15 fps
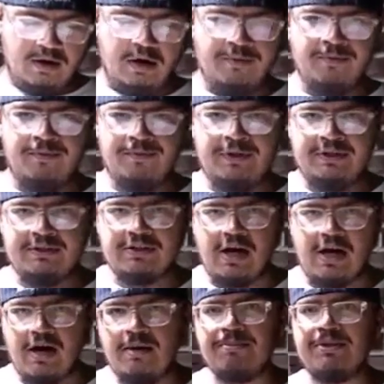of these
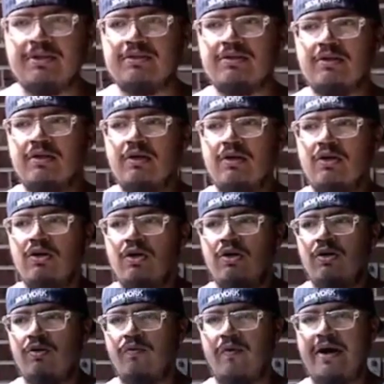zombies,
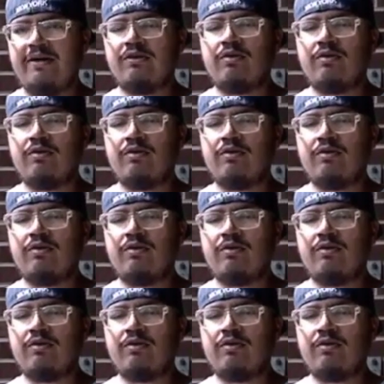red